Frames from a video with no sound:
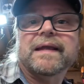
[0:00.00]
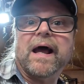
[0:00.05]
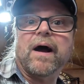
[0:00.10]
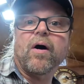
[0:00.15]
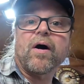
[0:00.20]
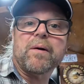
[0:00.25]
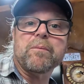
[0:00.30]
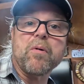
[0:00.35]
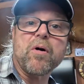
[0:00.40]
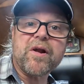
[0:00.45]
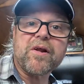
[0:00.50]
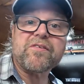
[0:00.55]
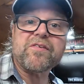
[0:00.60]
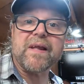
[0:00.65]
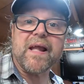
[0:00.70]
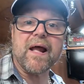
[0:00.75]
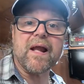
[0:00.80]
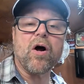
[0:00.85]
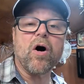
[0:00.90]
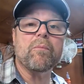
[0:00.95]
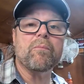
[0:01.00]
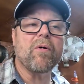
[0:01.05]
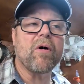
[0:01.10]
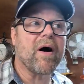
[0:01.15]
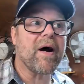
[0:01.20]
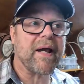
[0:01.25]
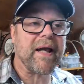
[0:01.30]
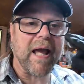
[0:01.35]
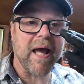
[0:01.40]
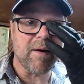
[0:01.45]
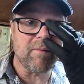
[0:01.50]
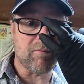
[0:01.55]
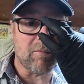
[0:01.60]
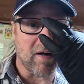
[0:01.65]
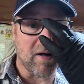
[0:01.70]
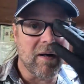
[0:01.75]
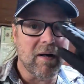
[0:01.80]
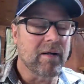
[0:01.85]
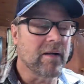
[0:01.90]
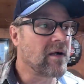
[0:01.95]
Now I can monitor that on my
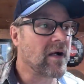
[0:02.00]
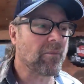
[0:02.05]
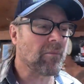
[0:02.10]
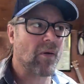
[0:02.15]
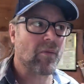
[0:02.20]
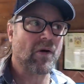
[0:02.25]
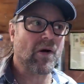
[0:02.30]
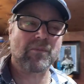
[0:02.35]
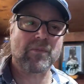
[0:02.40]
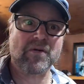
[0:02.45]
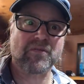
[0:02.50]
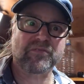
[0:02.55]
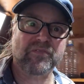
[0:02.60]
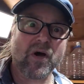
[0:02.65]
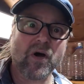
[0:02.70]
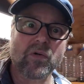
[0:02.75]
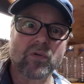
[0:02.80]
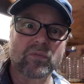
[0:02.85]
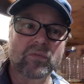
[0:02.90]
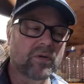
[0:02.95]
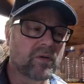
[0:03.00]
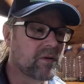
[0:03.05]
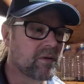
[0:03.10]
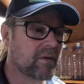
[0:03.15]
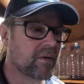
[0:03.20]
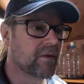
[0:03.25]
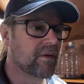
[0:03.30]
camera, on my phone,